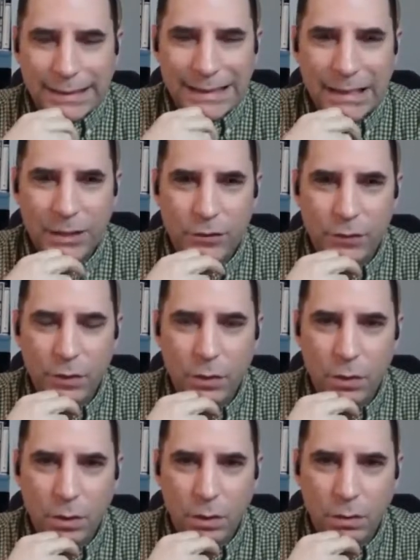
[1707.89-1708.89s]

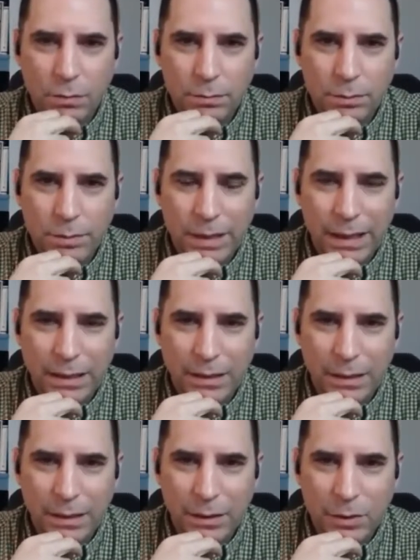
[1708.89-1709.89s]
control that
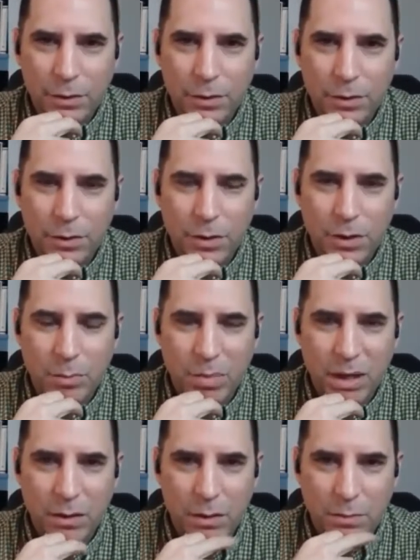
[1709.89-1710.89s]
urge to
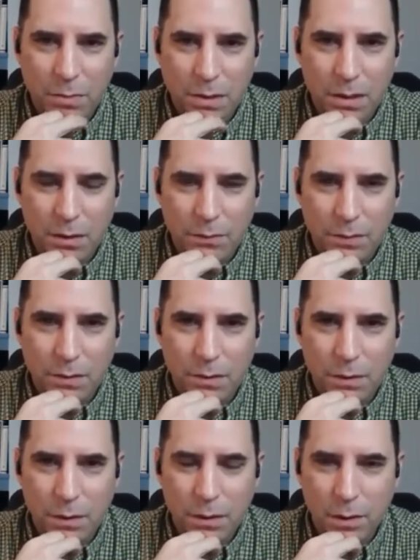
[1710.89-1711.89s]
compare themselves
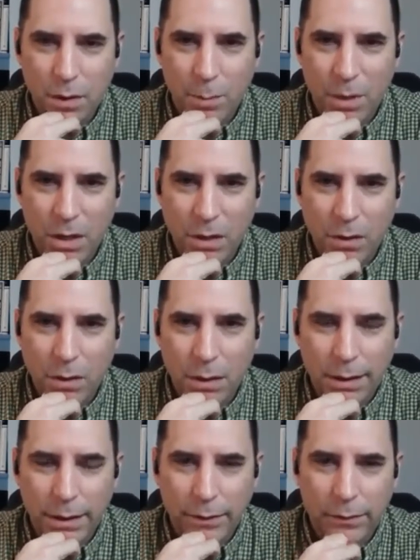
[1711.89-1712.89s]
among your
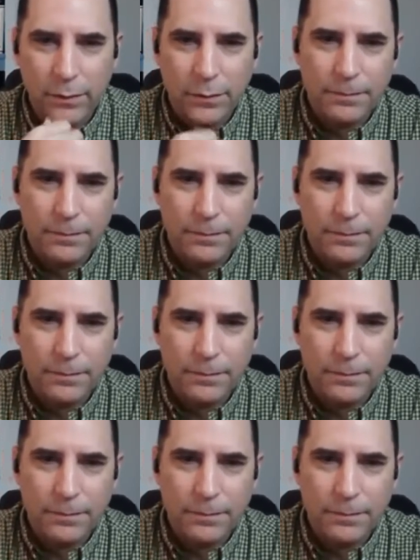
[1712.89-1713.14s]
clients?